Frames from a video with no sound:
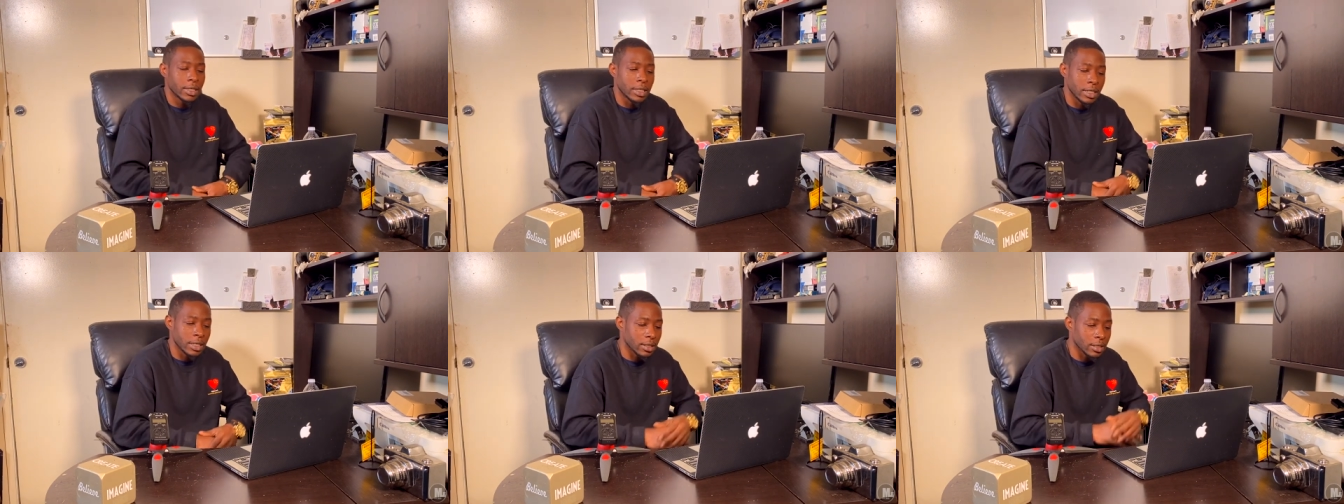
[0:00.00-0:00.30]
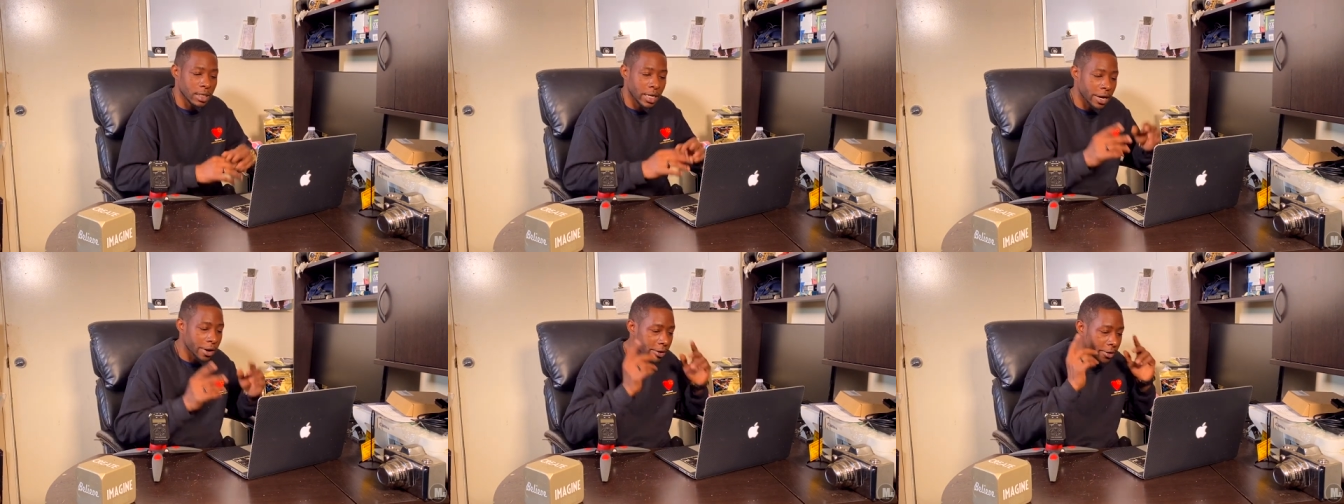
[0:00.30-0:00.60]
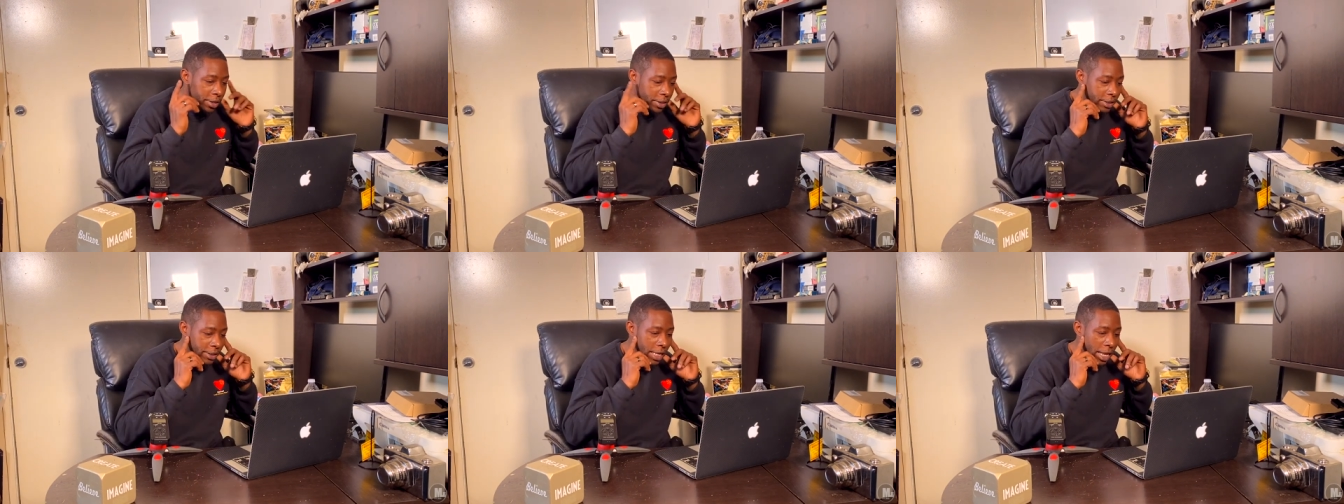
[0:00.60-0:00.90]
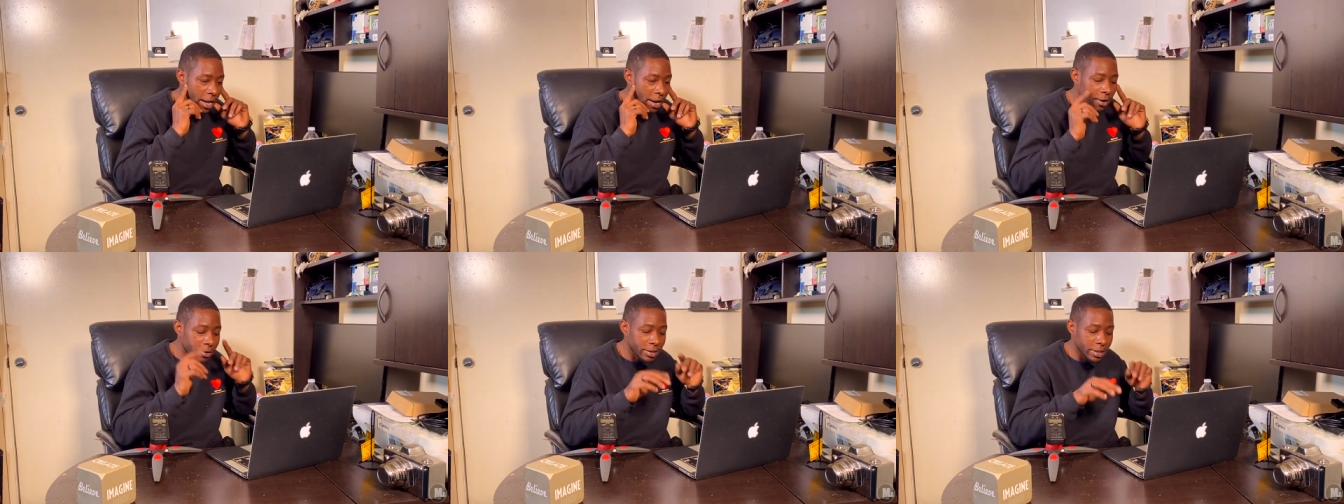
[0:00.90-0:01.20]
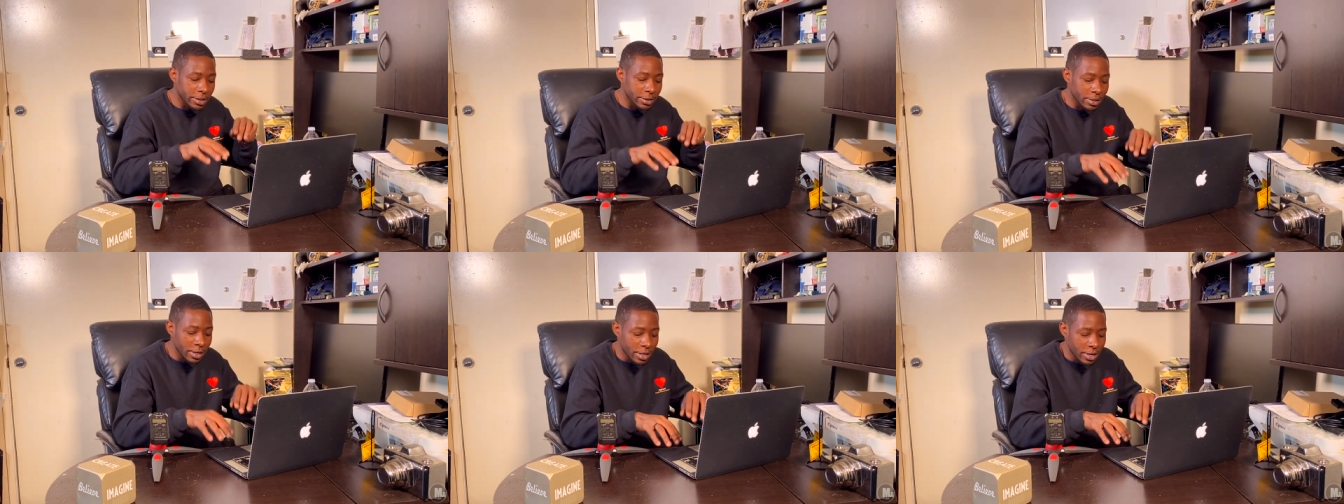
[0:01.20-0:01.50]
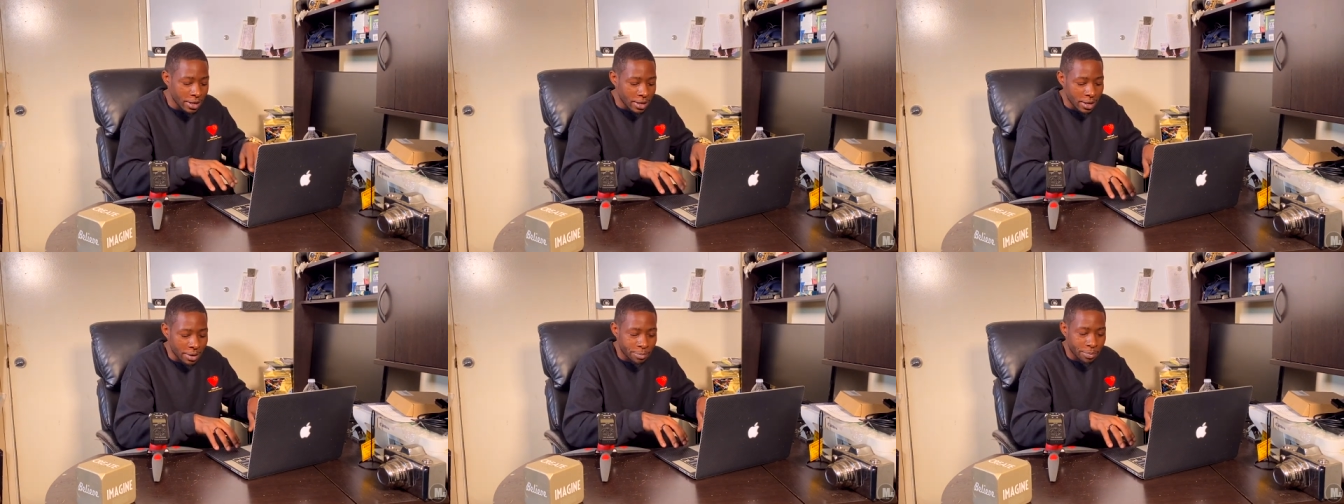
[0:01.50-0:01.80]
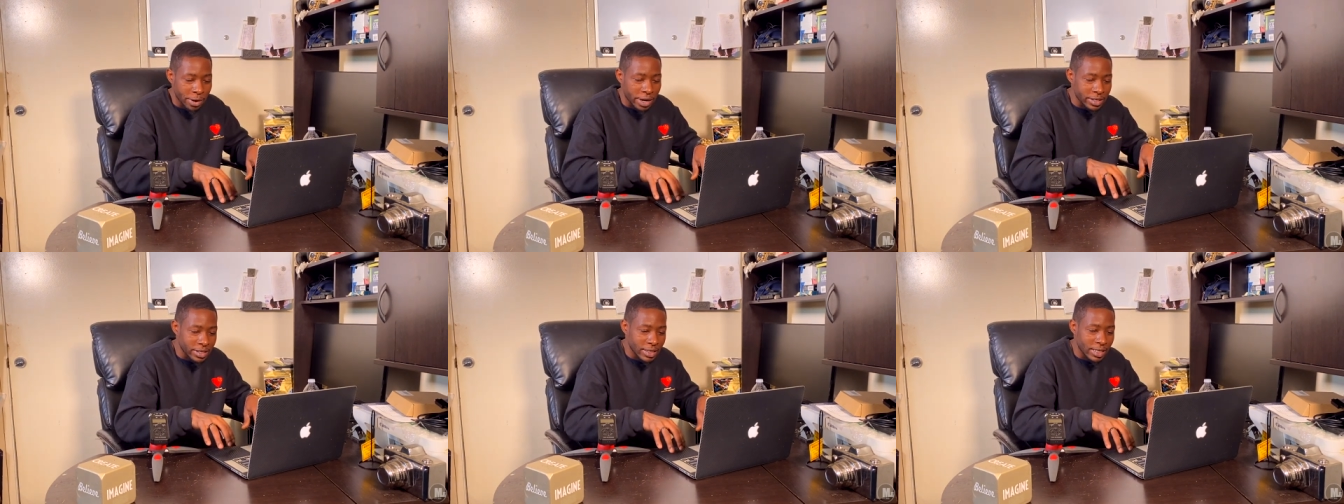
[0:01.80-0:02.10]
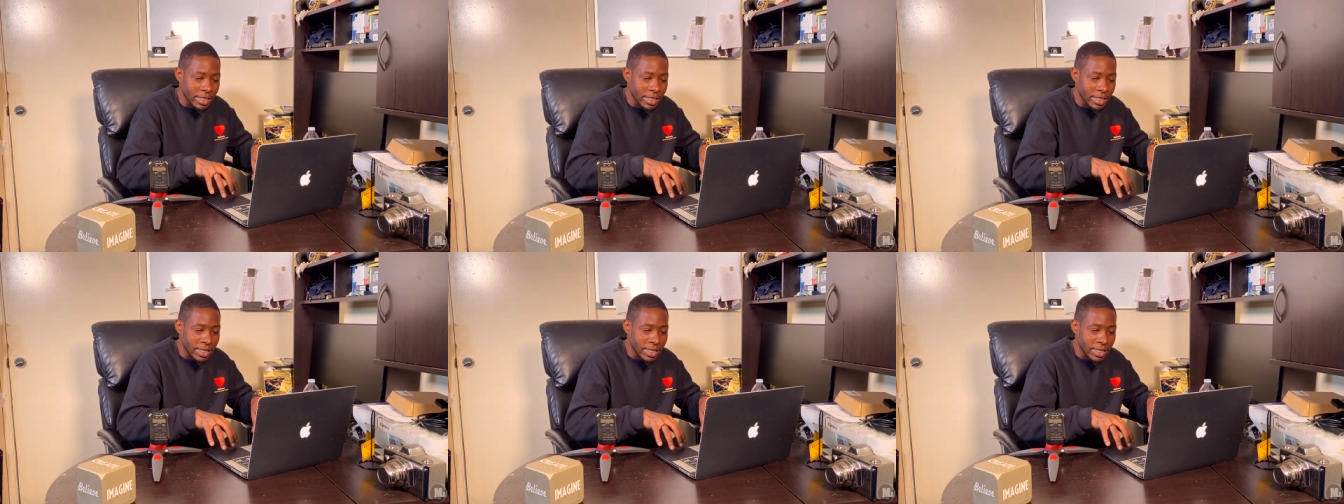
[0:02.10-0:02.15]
Just hearing the sound and pressing the